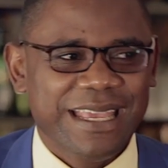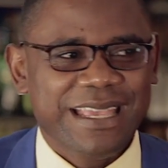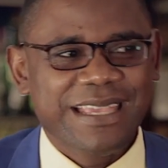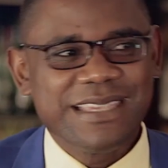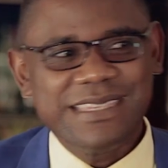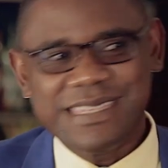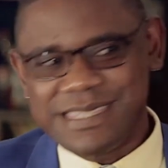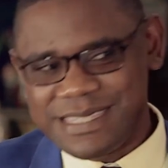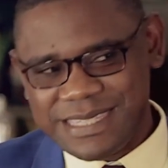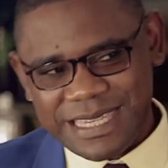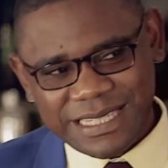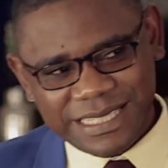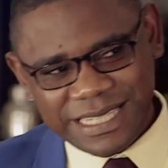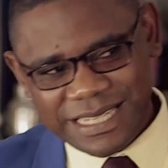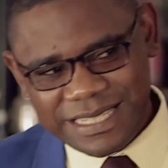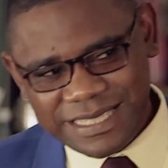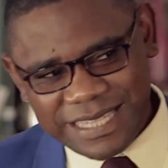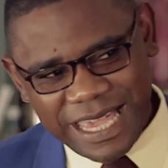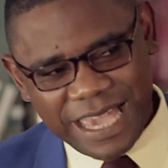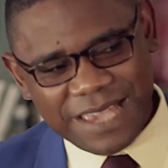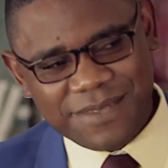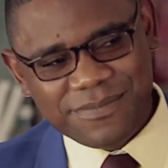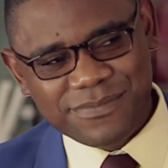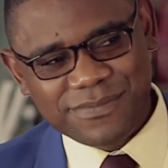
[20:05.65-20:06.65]
certain
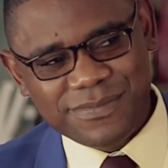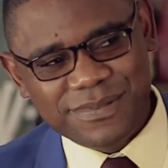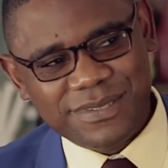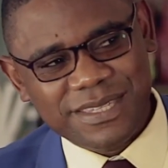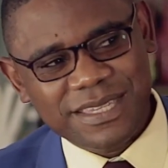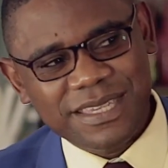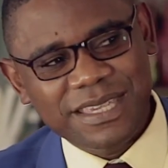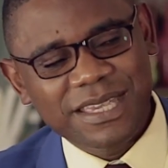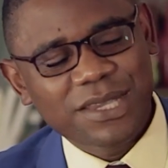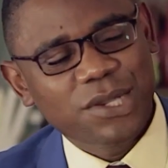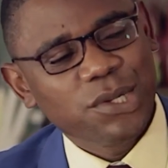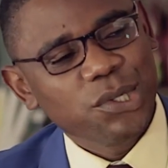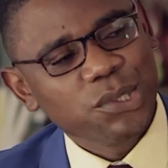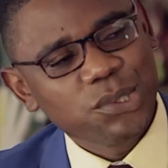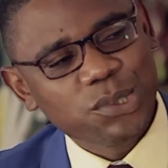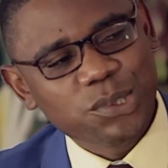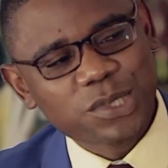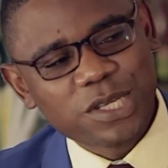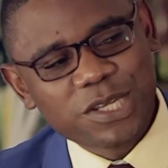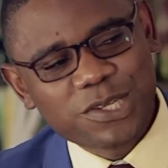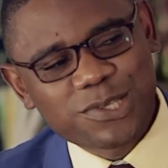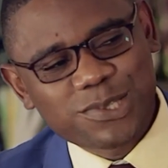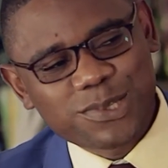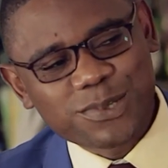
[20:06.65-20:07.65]
times you
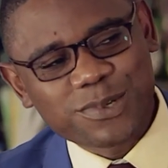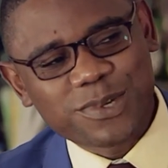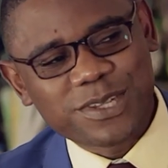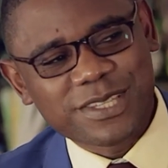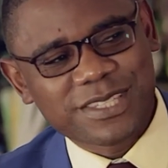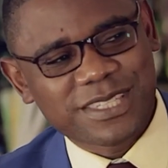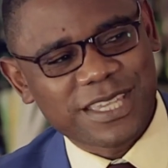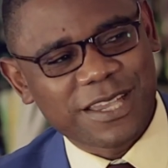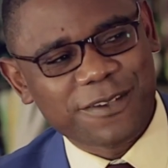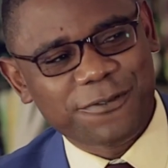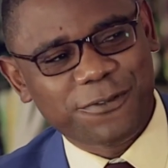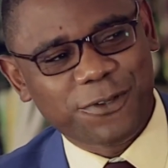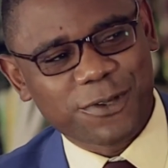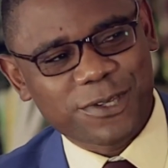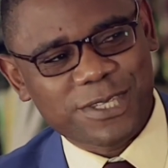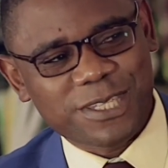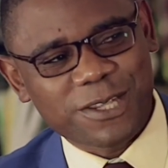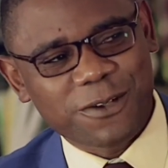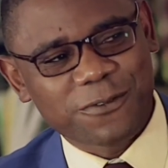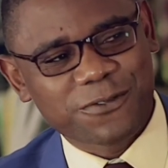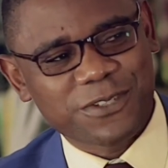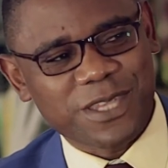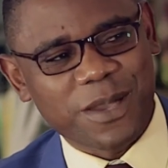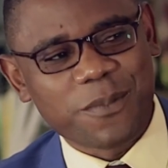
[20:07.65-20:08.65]
need to reserve
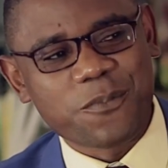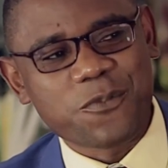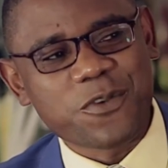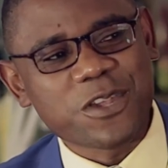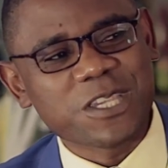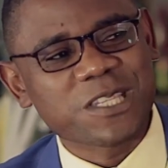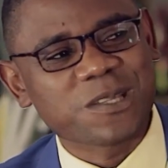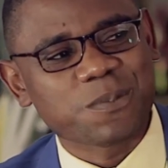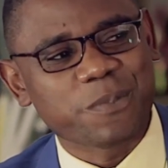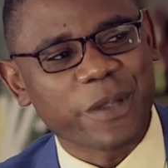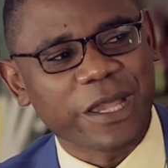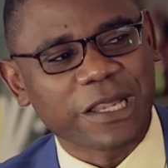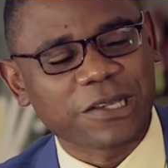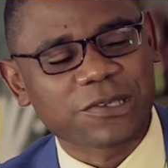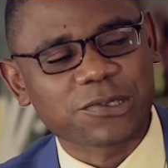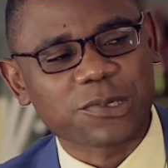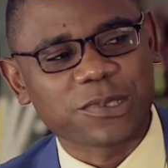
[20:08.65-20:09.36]
yourself some respect.